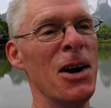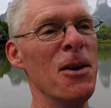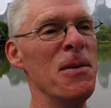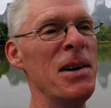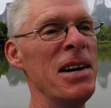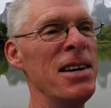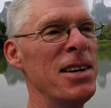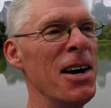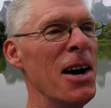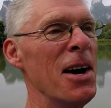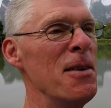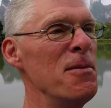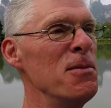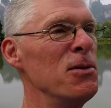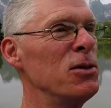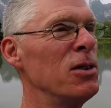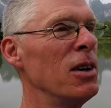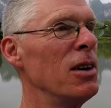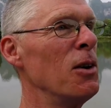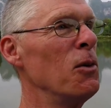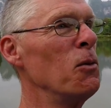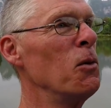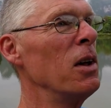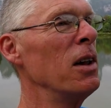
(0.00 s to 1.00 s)
How many times
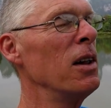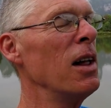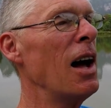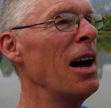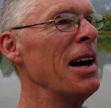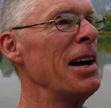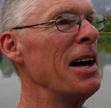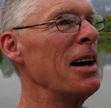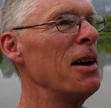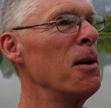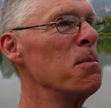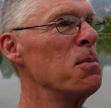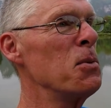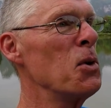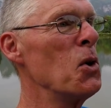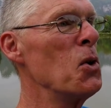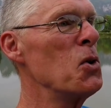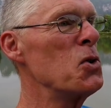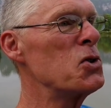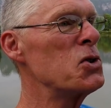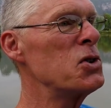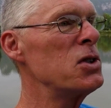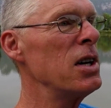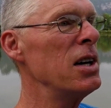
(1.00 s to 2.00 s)
will I get
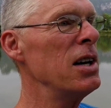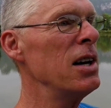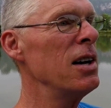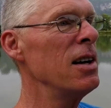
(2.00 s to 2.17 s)
approached